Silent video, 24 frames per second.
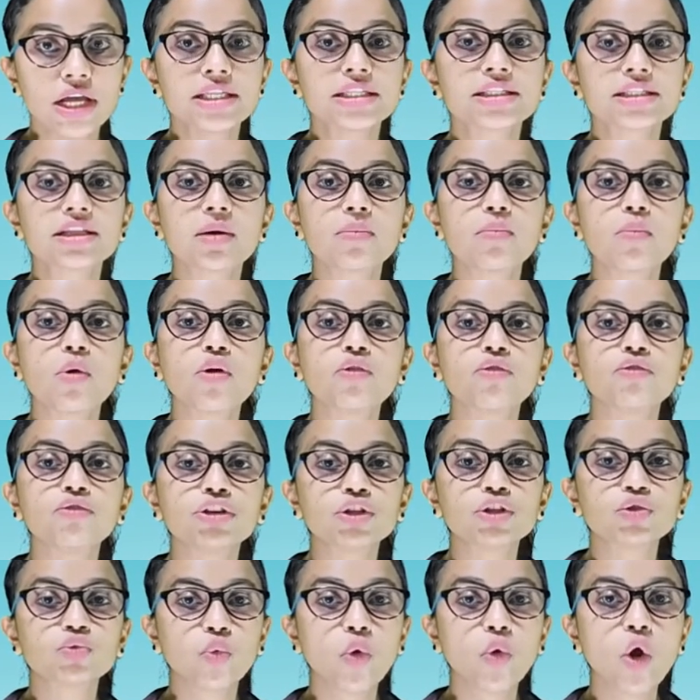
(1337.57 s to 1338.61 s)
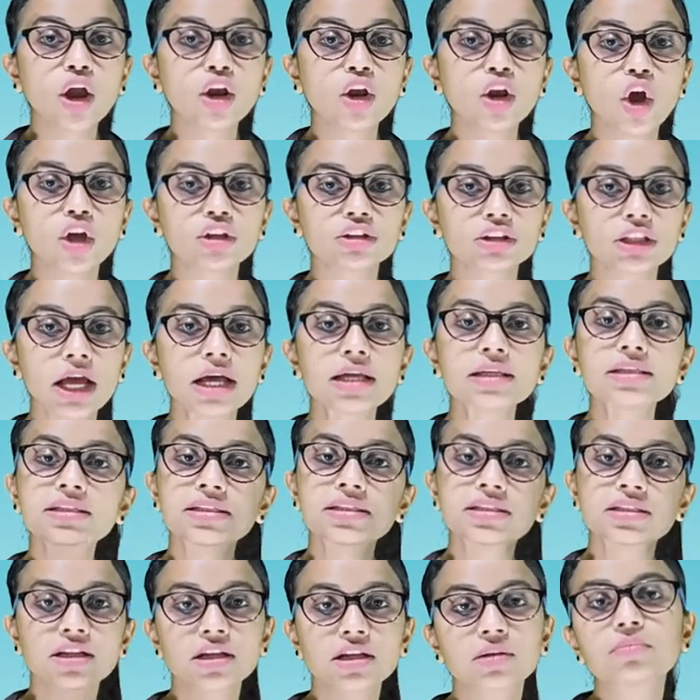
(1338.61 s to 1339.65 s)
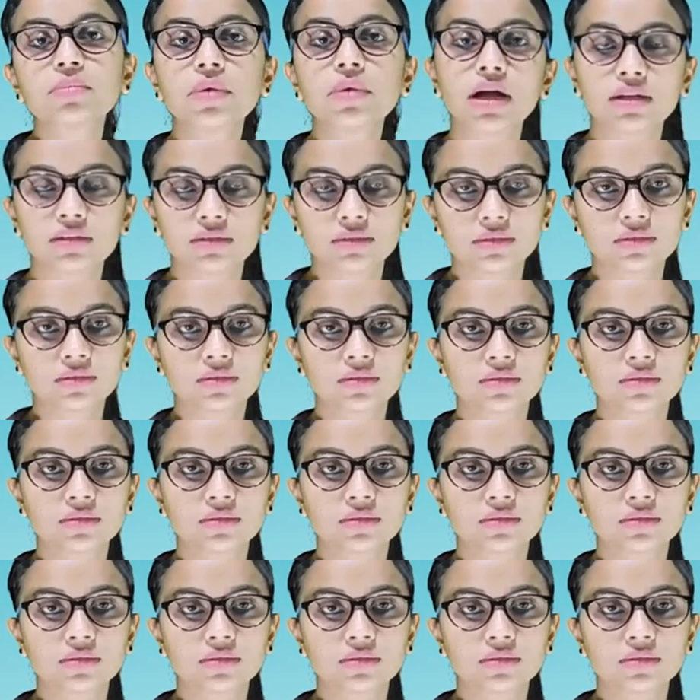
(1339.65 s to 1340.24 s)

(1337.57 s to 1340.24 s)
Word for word: some of which fall on the stigma.